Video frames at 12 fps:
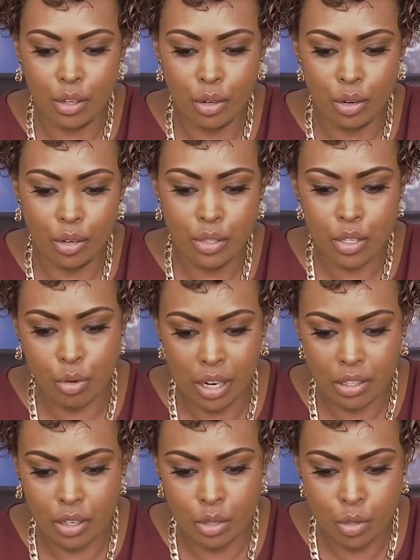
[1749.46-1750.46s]
you know, it's
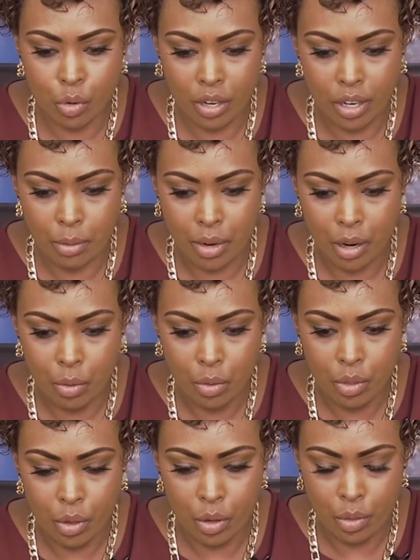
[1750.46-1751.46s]
great that you're talking
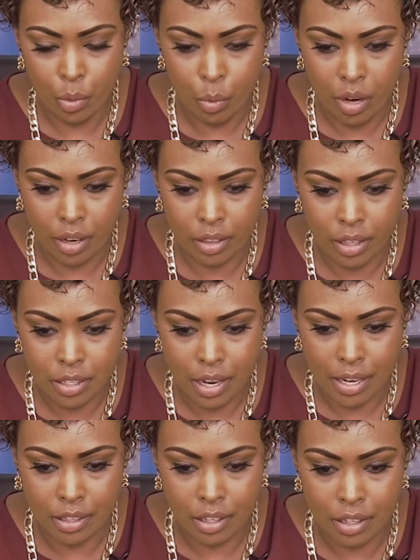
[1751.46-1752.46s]
about the work that
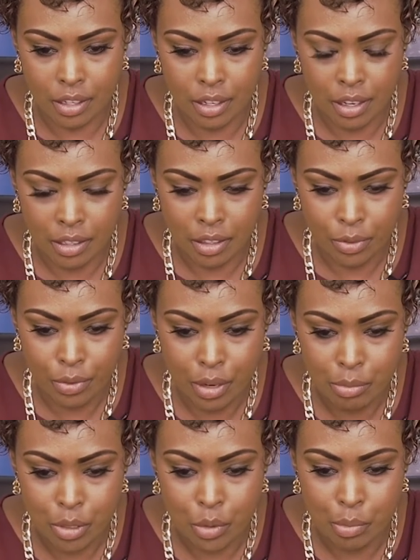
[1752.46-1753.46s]
Adnan and the
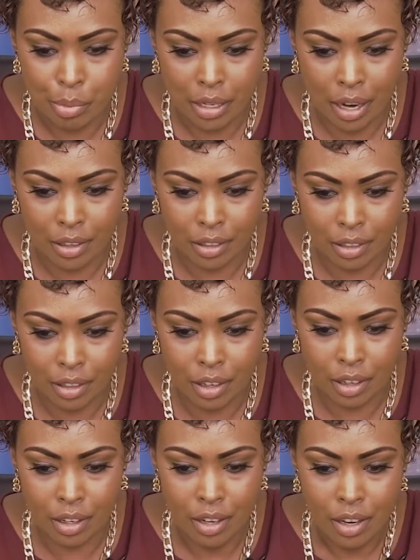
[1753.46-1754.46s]
firm do, but I
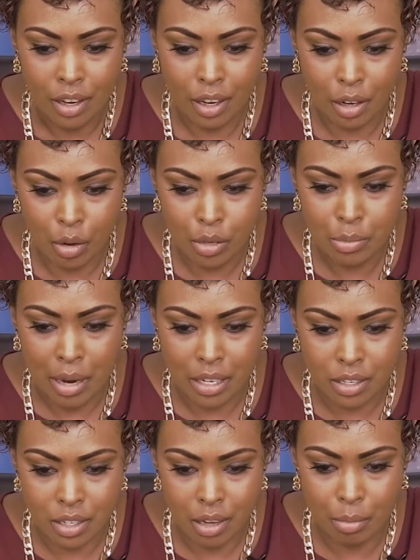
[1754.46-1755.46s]
think it goes back
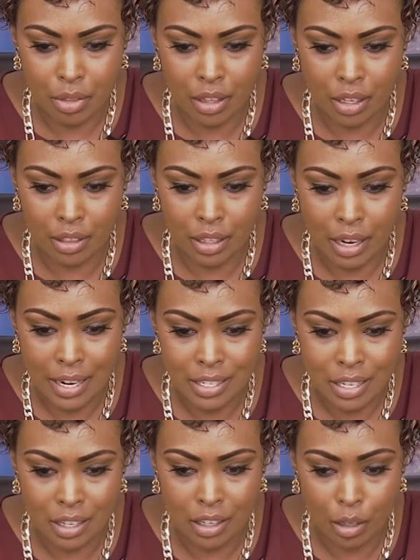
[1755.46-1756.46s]
to something that I
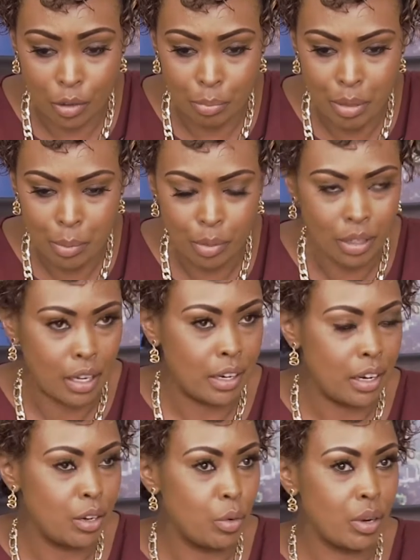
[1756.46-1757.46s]
tell a lot of people. And
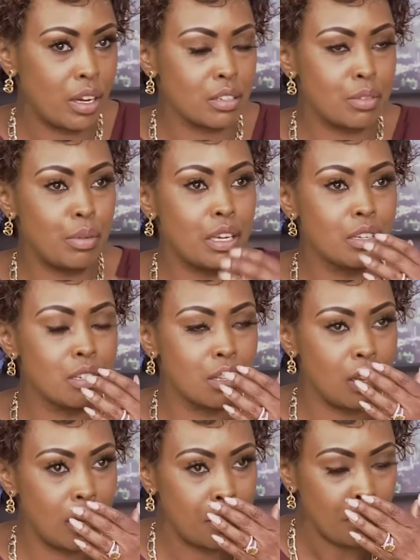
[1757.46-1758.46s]
I know when I was speaking to
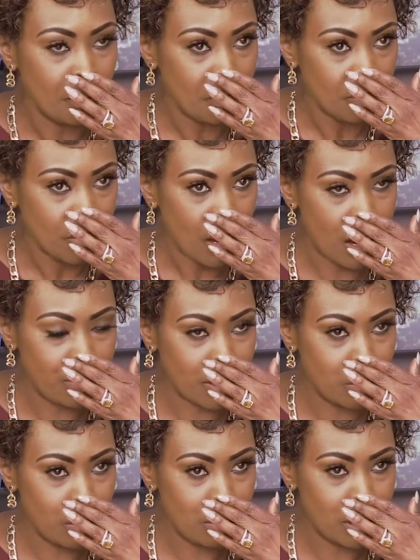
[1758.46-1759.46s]
the
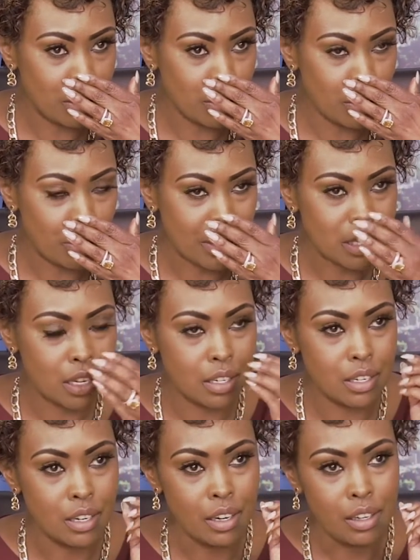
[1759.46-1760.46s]
African women in Europe, I said,